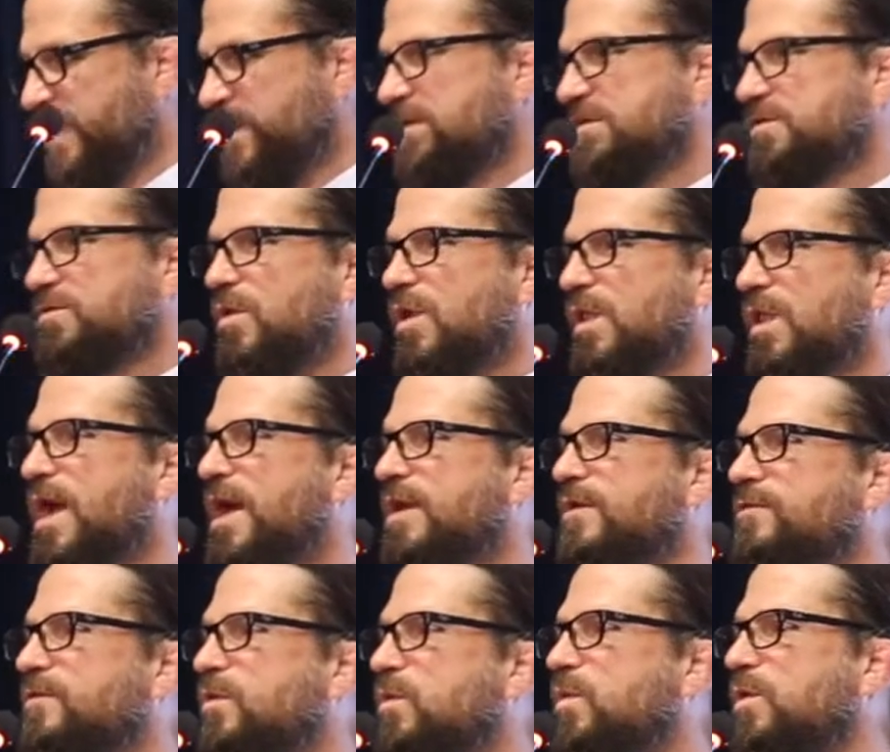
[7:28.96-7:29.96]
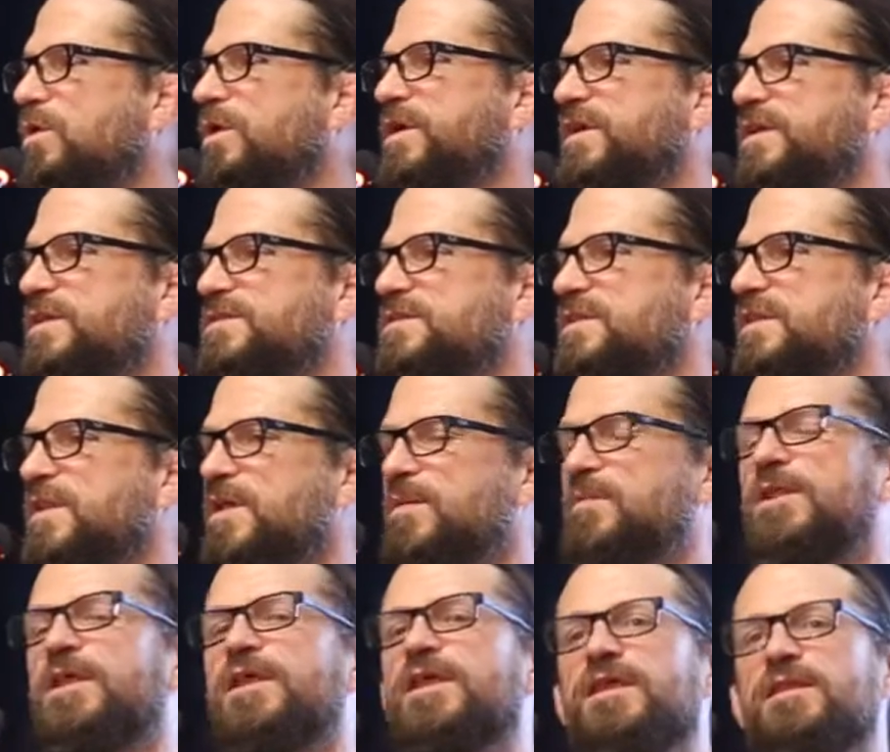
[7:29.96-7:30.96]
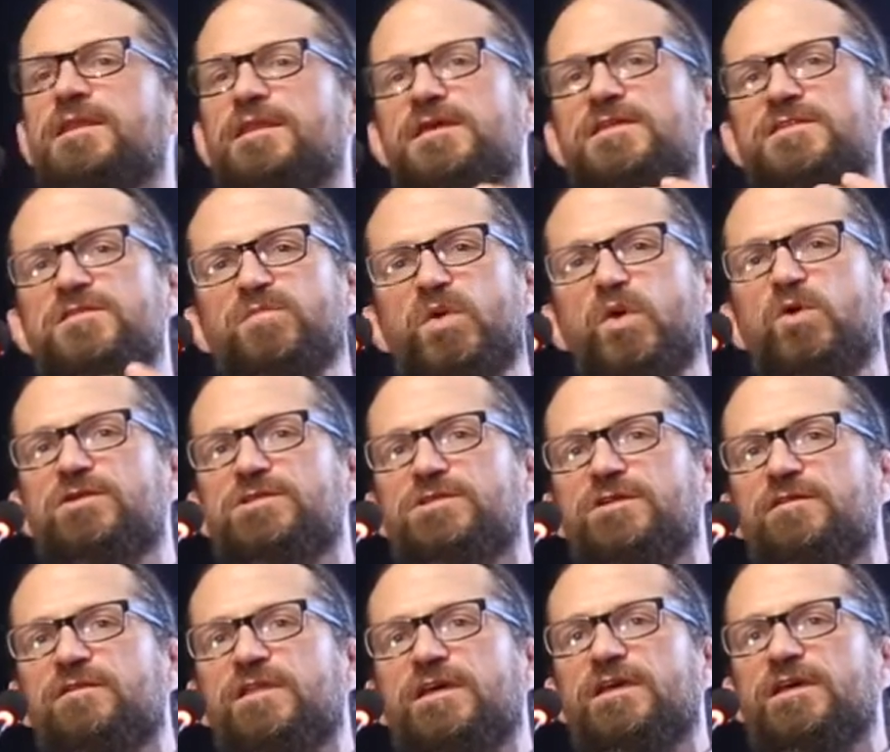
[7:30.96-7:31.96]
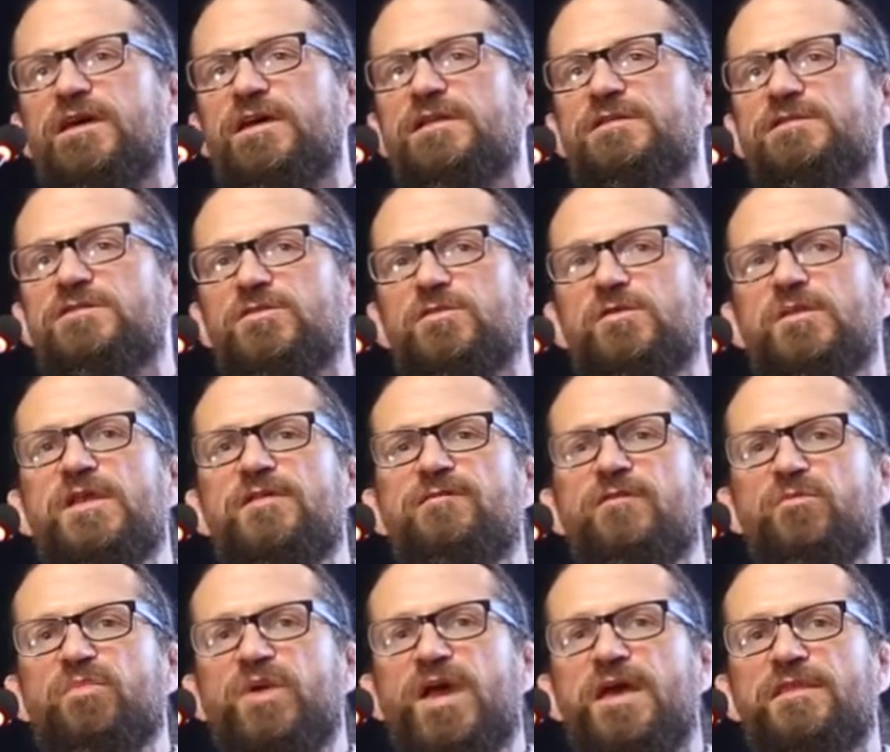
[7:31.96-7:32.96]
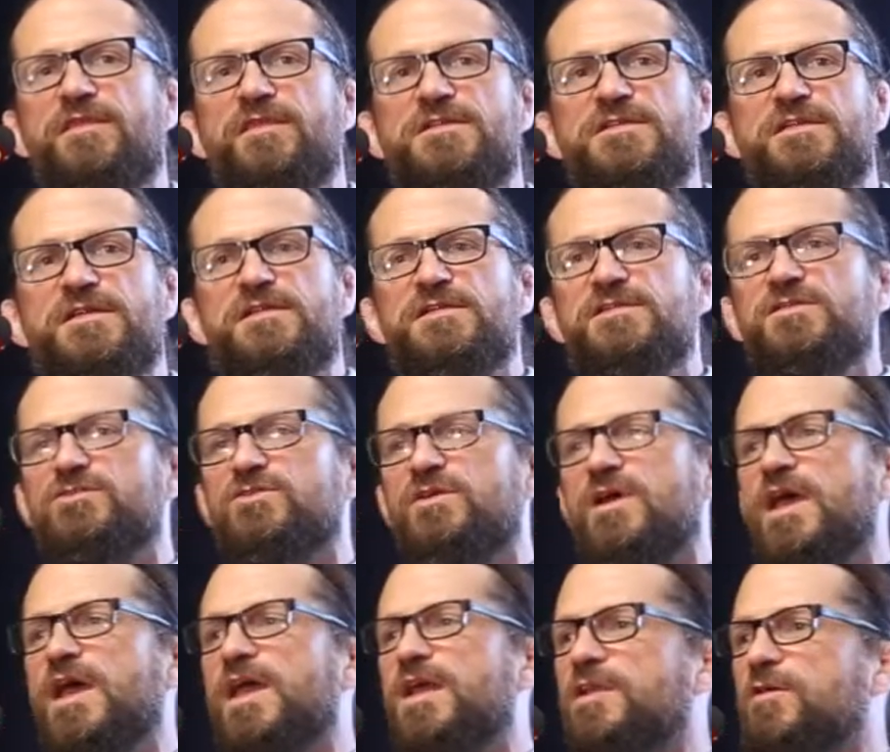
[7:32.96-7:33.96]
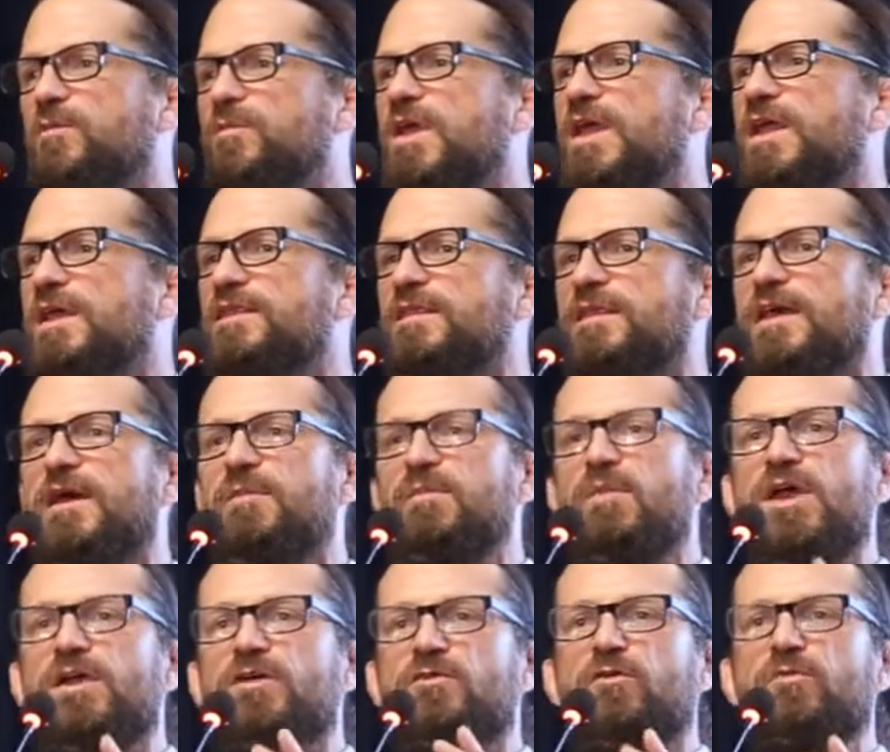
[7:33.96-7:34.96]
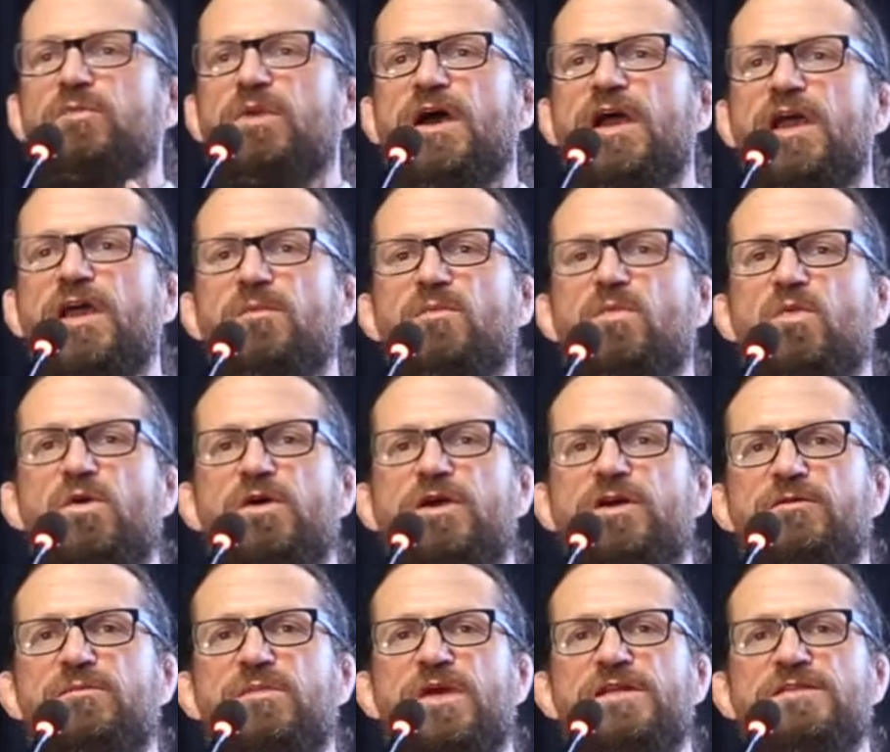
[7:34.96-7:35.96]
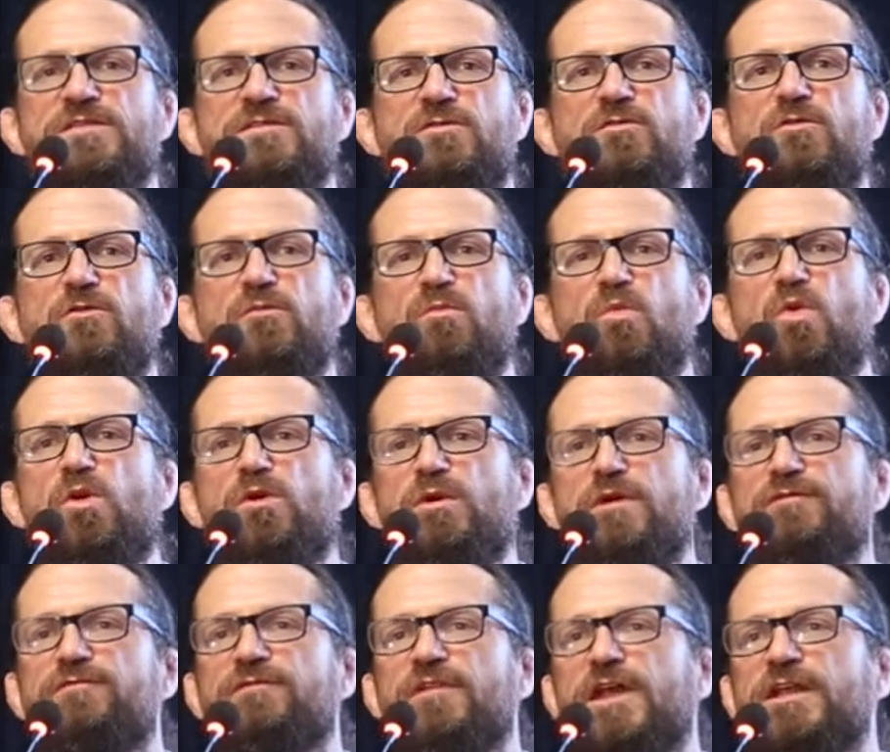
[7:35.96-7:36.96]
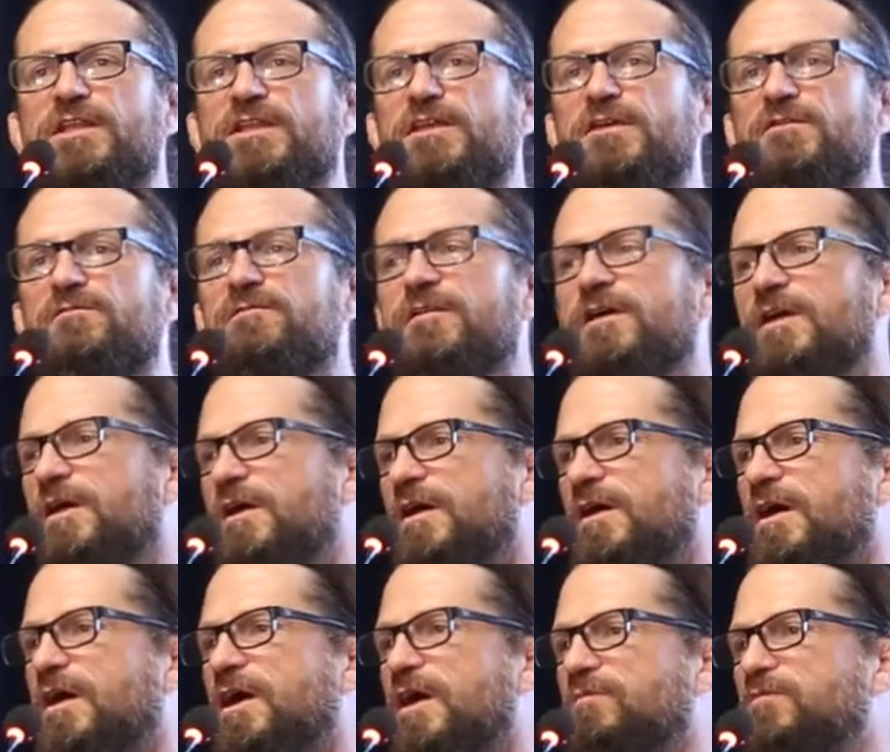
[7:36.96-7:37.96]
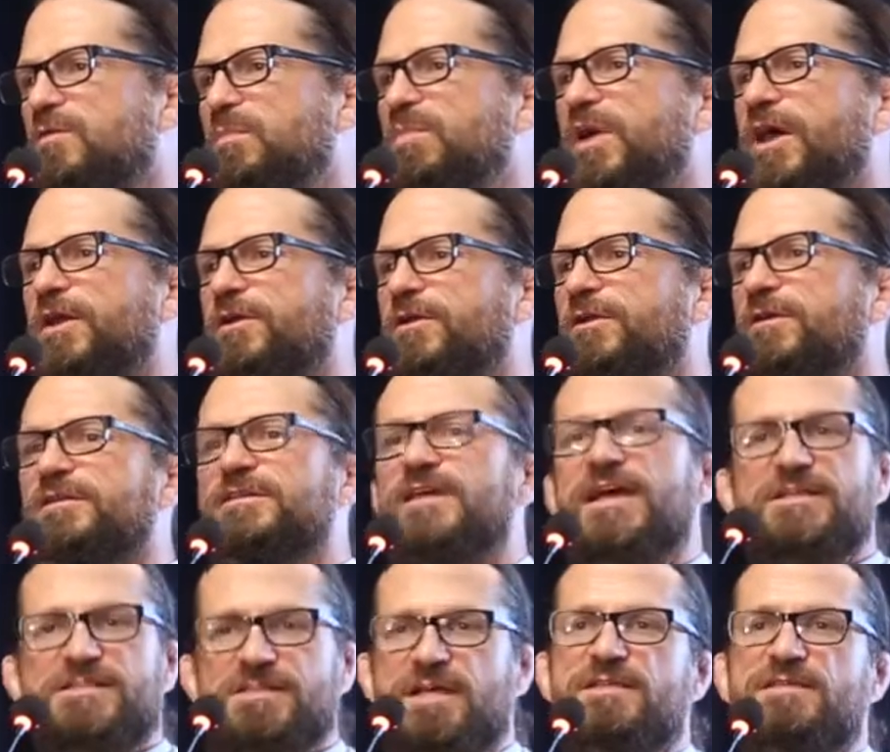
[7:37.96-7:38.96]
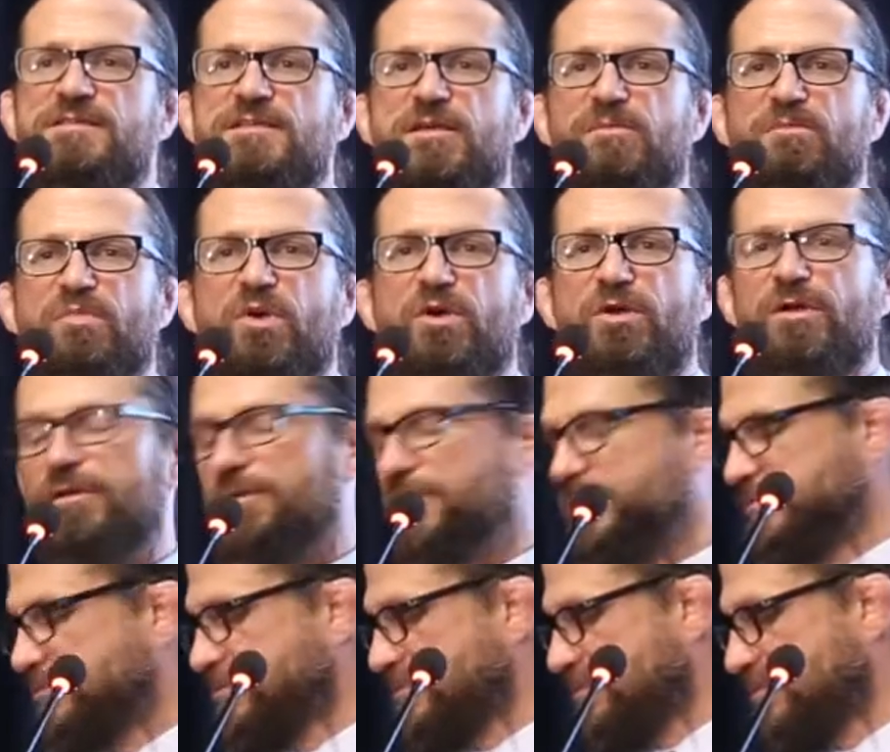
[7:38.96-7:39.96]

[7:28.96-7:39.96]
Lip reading: So a lot of the work is limiting the exposure of the gut to different pathogens, trying to make that microbiome more commensal or more reflective of a better digesting bird.